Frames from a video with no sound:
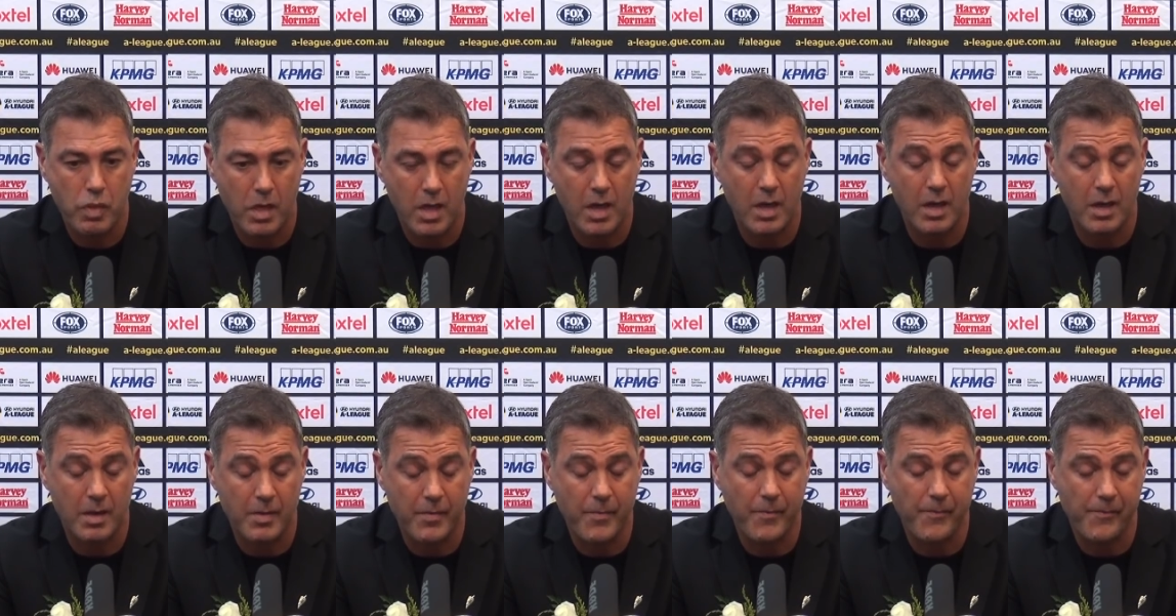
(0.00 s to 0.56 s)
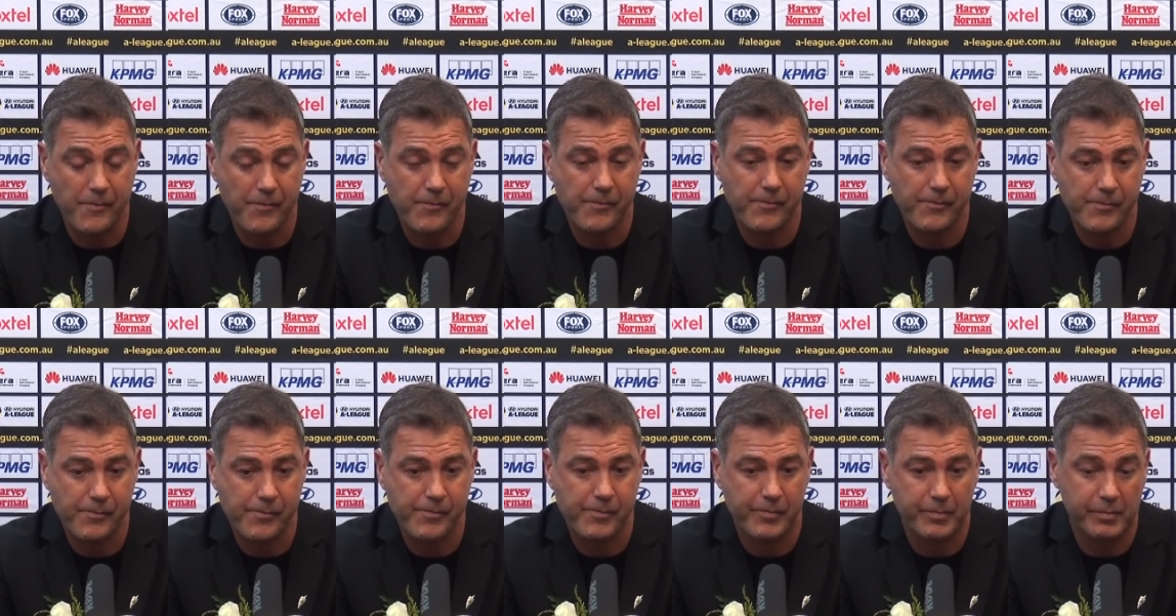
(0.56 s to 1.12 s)
yeah,
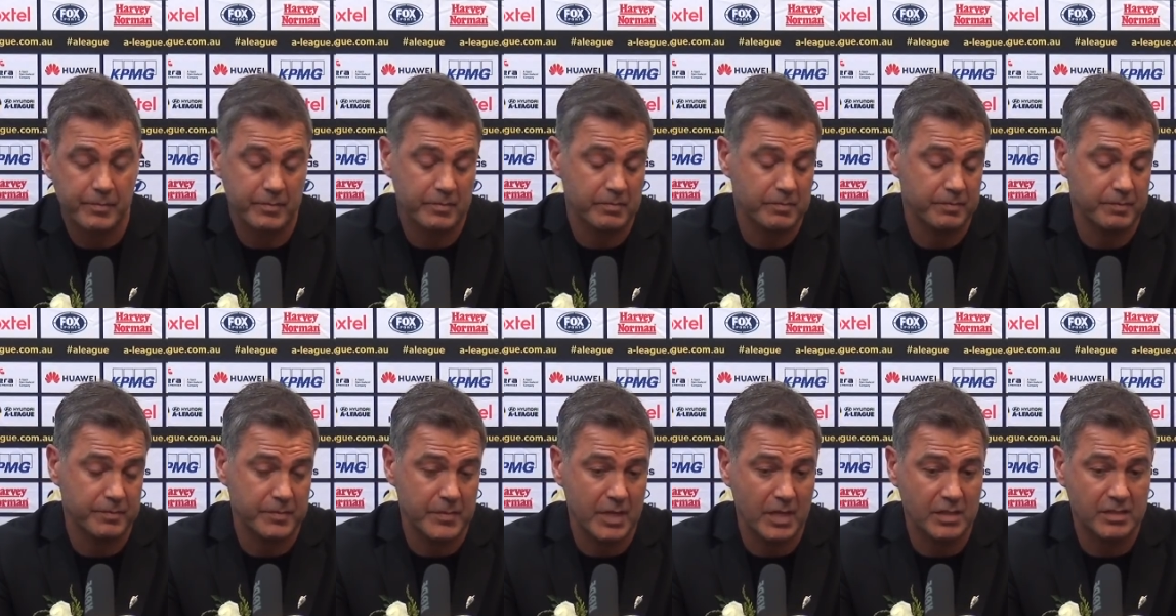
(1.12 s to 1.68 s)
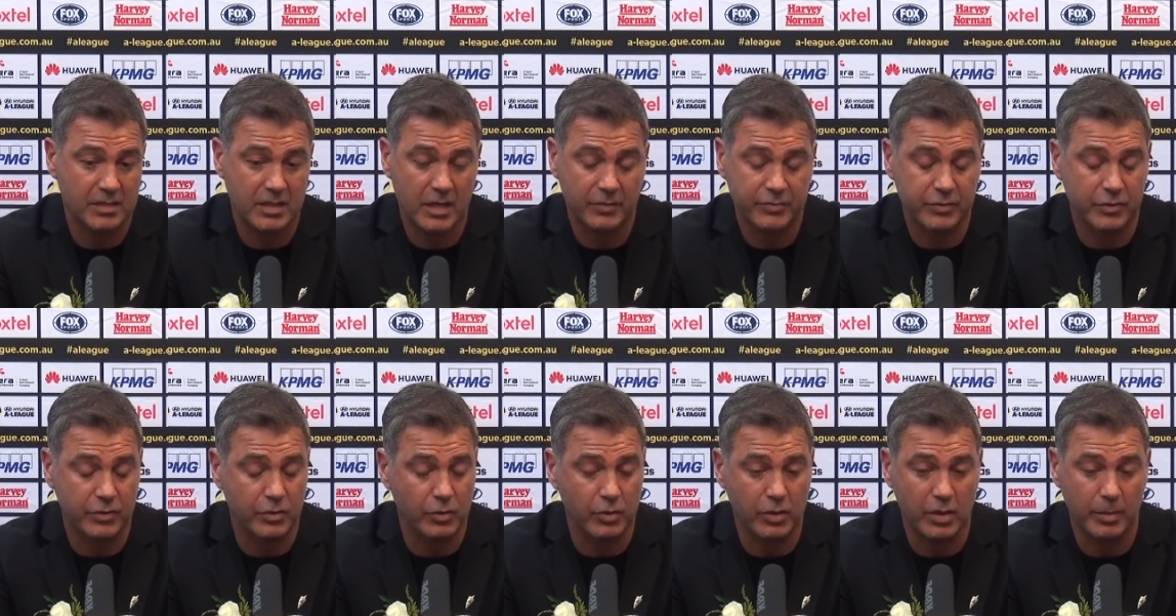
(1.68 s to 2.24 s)
it's tough
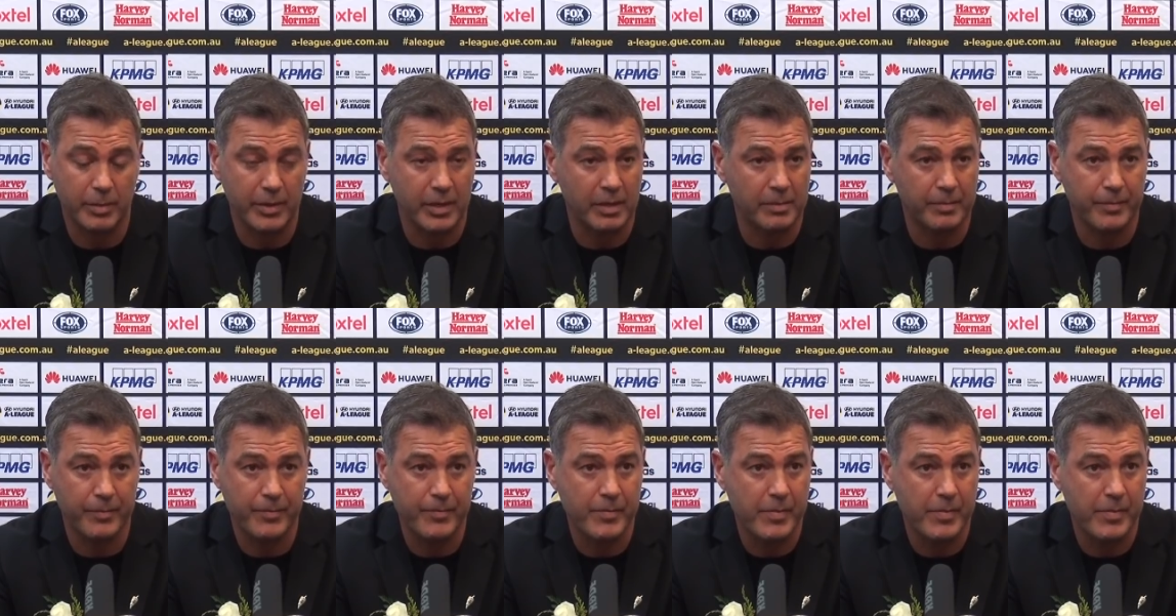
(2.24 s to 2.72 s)
to talk about.